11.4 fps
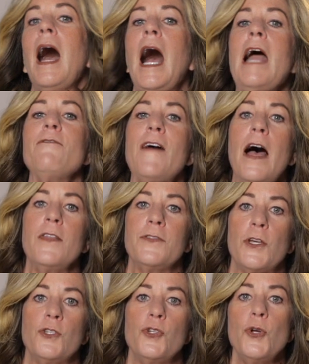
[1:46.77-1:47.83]
I found that
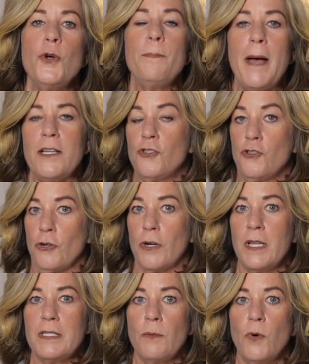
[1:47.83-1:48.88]
the 2 best
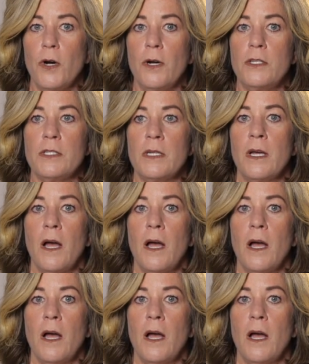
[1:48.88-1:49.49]
journalism words